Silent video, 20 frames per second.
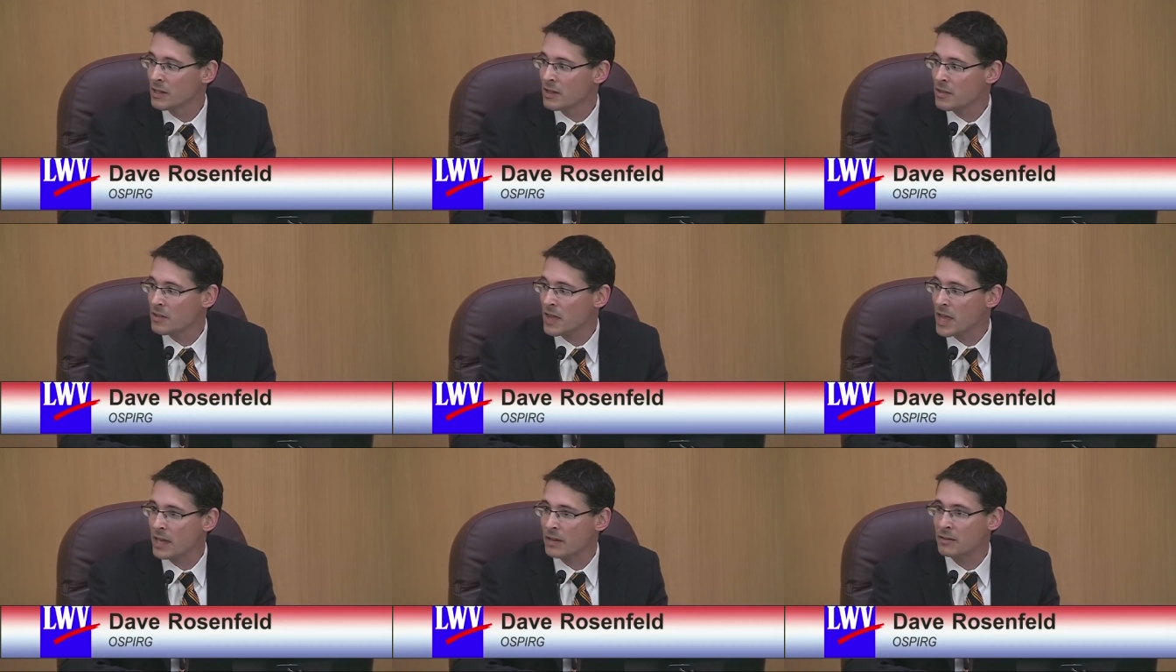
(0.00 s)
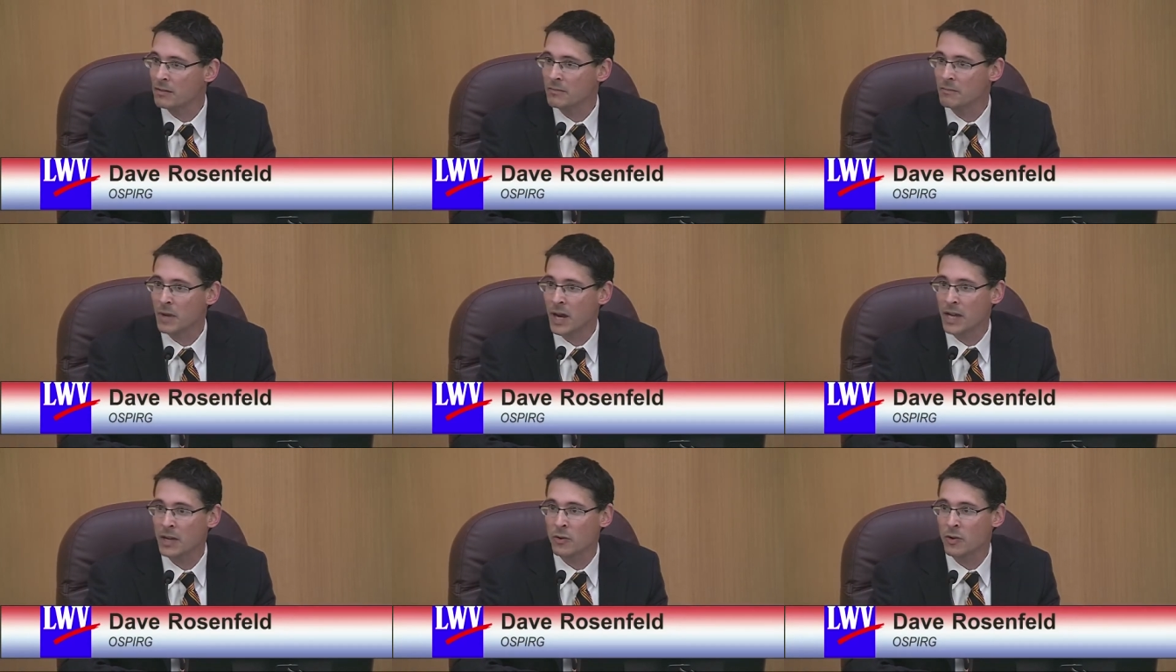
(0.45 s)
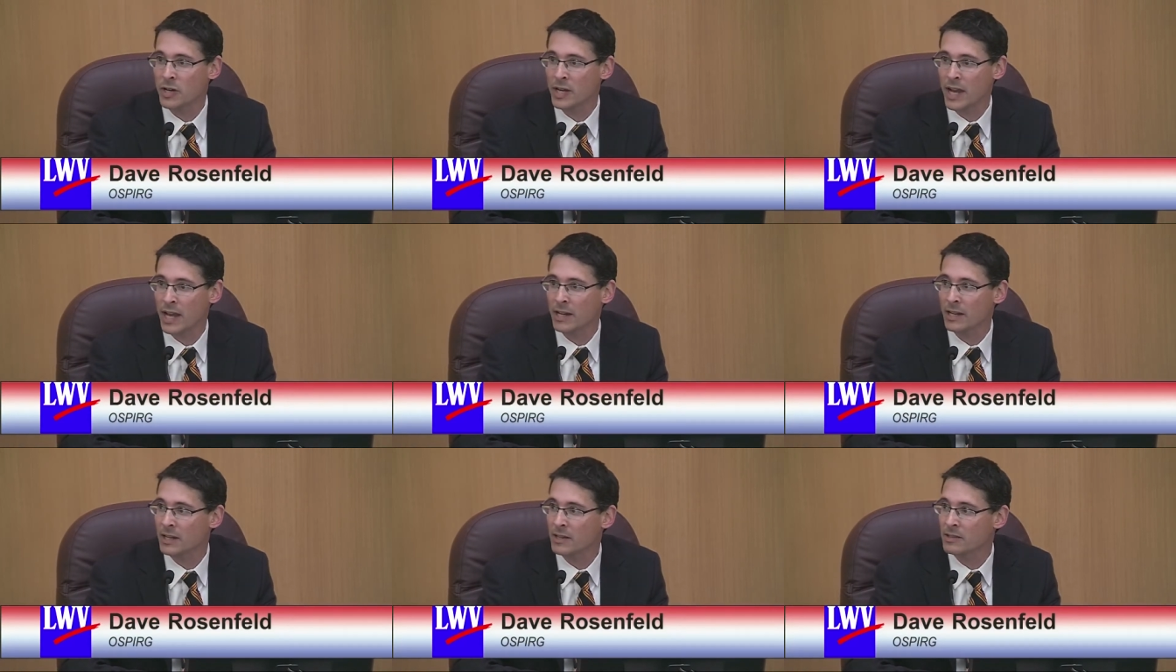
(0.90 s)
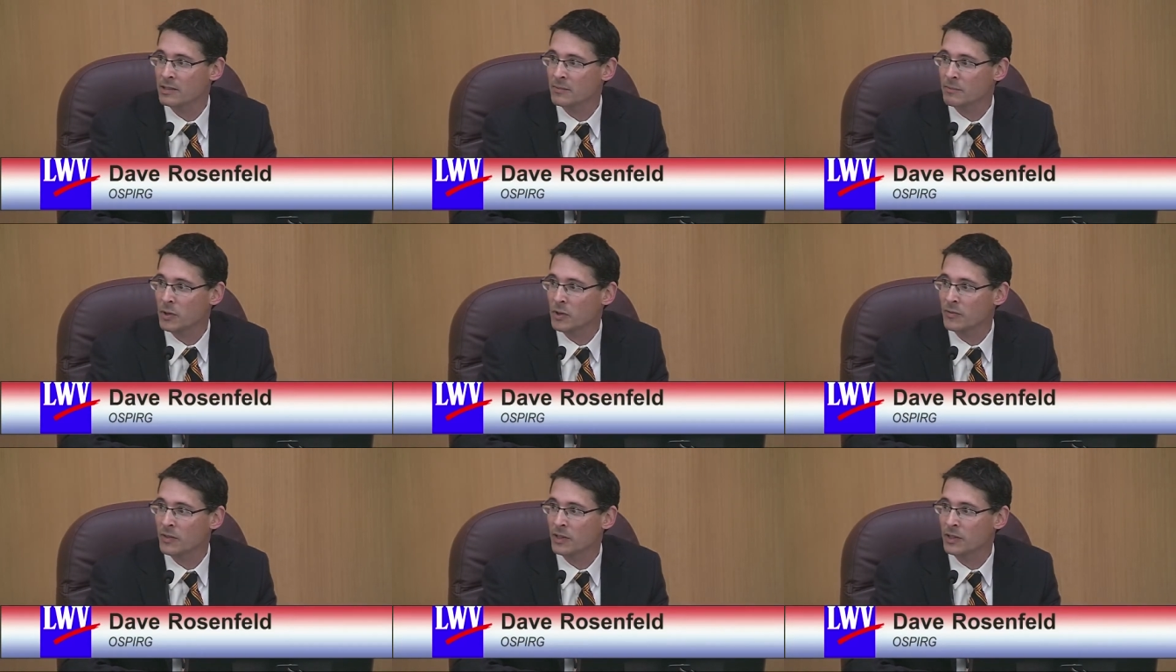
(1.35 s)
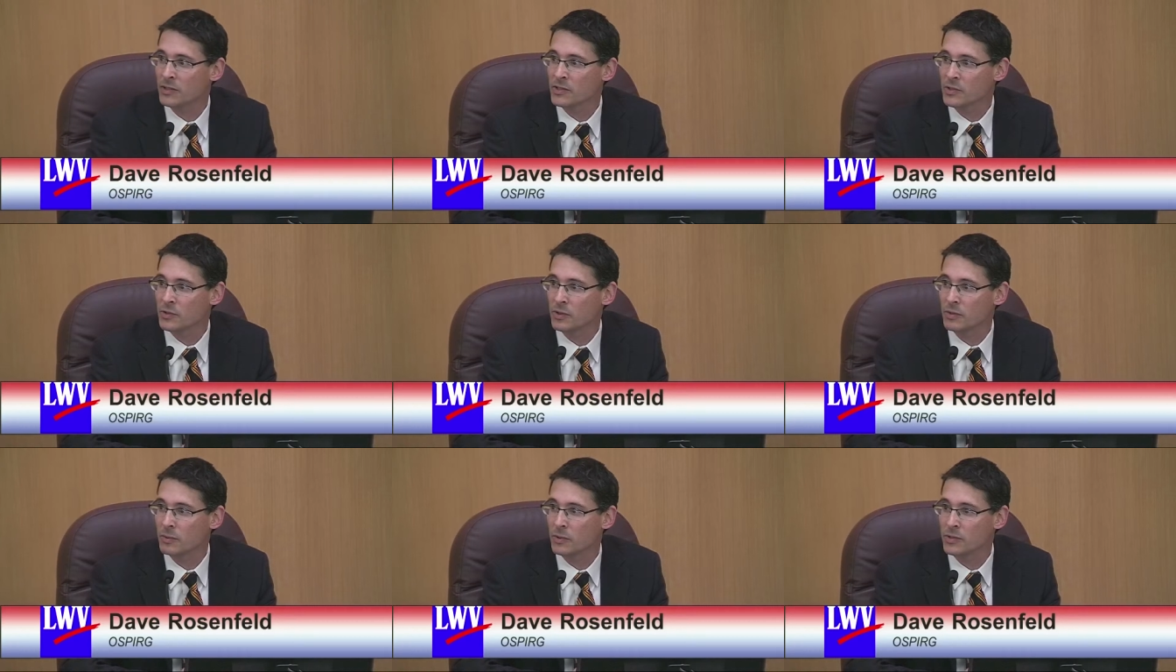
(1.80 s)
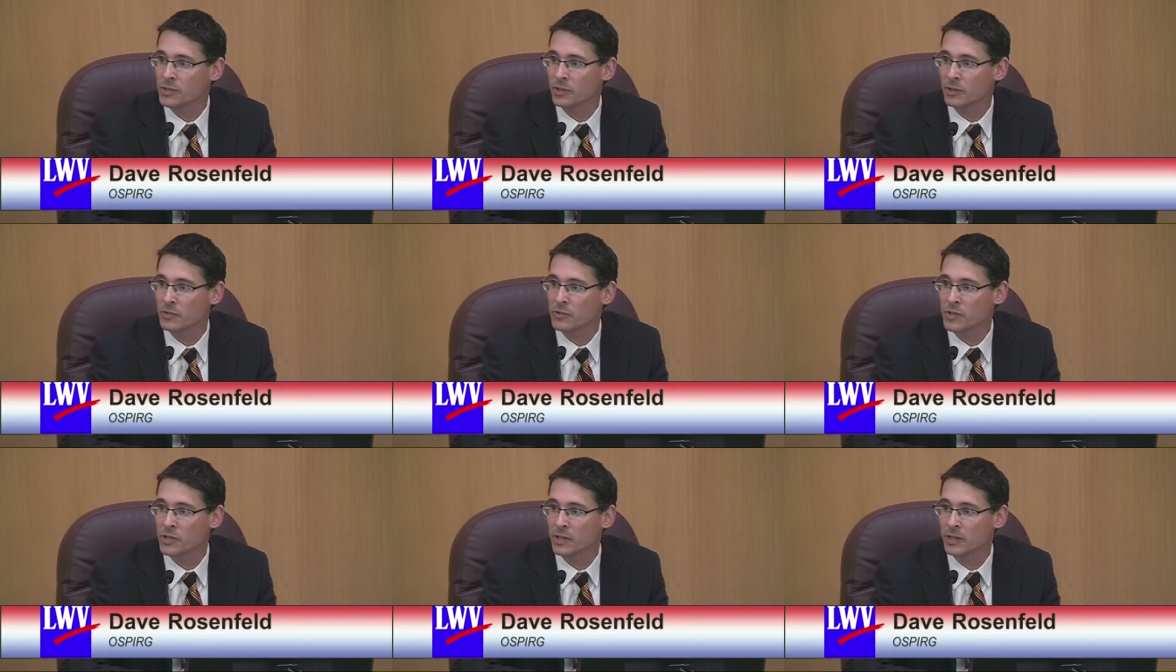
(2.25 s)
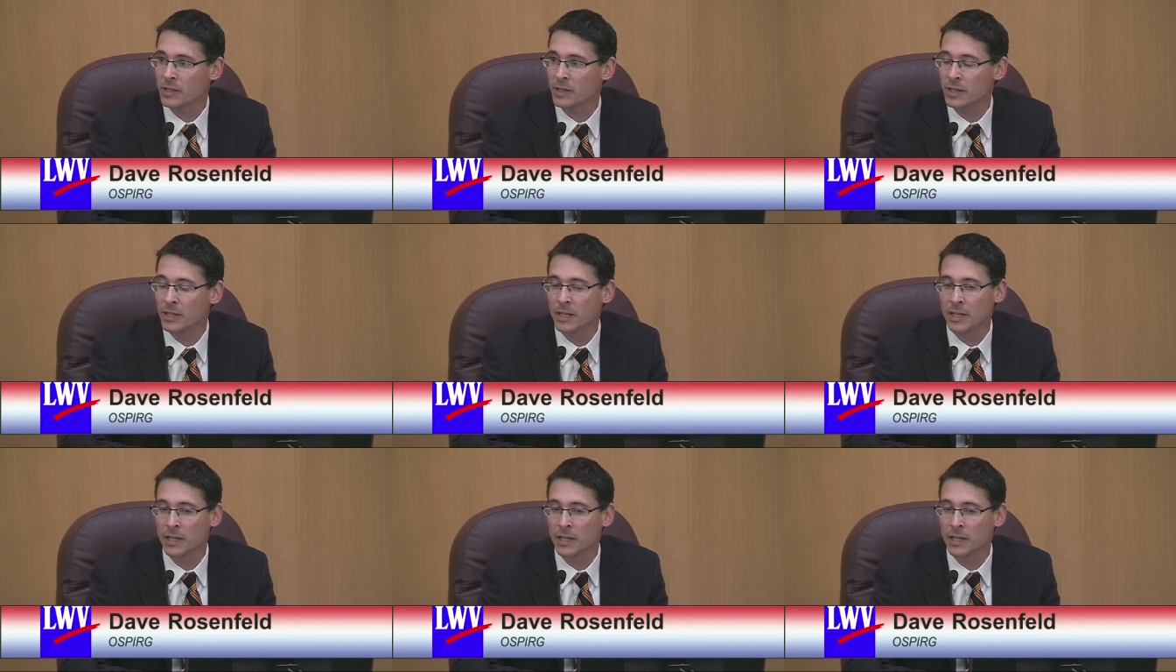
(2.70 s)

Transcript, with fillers: then buying organic is a perfectly suitable solution.